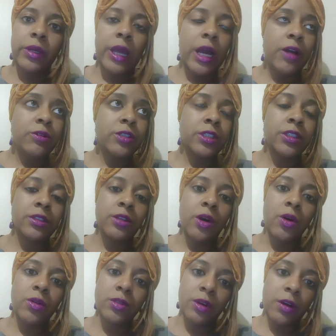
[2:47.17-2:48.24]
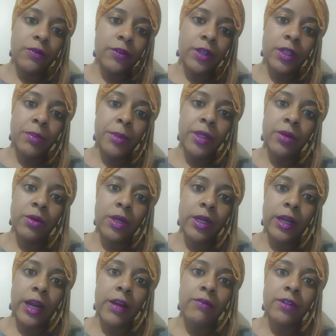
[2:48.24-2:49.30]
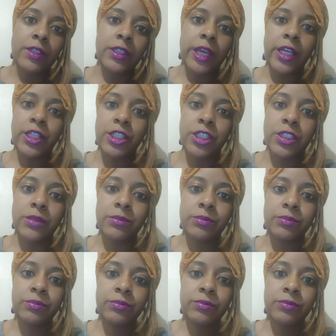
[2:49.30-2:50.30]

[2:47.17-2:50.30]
and I'll just doze off in the middle of the conversation."